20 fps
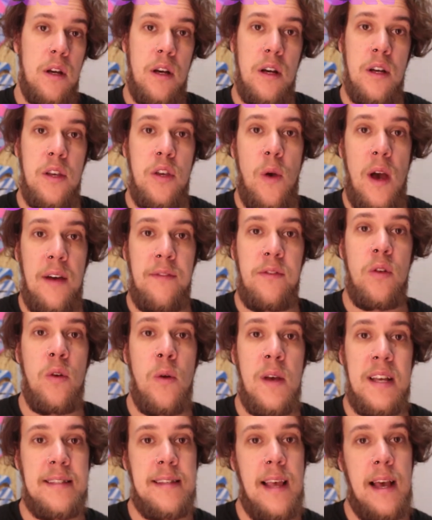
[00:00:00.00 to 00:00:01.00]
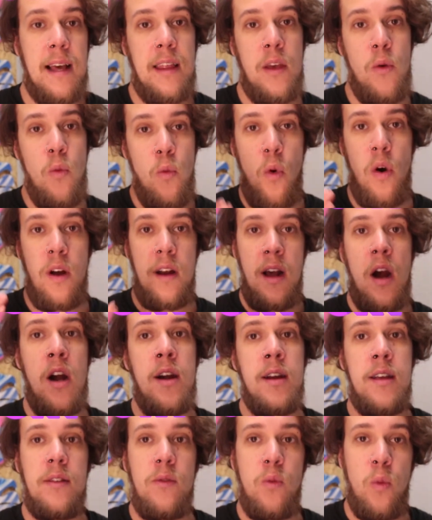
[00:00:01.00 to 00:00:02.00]
You have to know exactly what
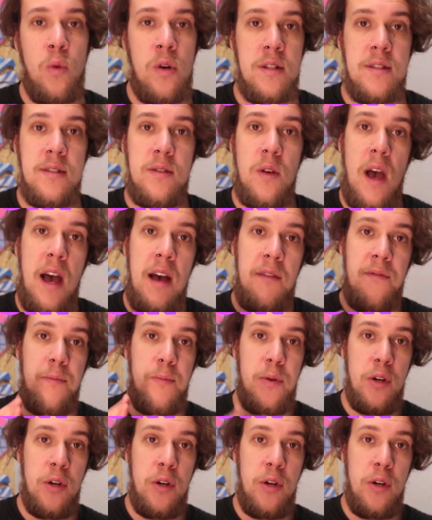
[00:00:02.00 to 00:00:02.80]
artworks you have